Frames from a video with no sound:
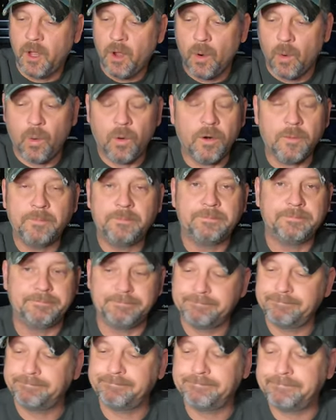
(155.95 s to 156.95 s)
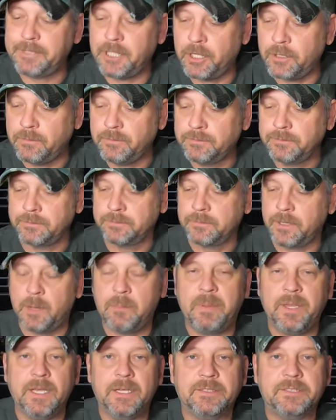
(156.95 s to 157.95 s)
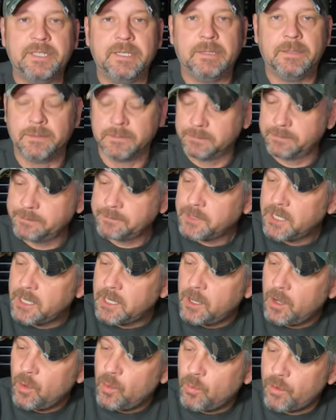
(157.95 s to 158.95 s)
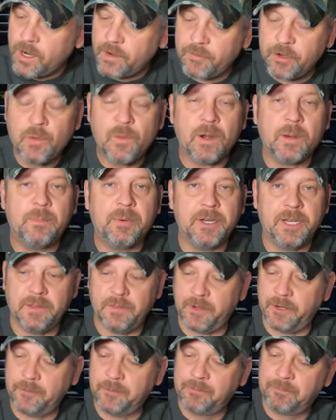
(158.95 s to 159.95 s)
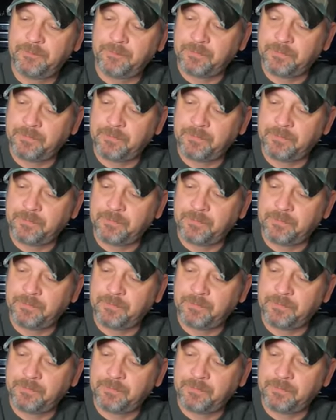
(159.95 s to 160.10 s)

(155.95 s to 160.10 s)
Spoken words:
Or, you know, a BLT, whatever you want to put in there.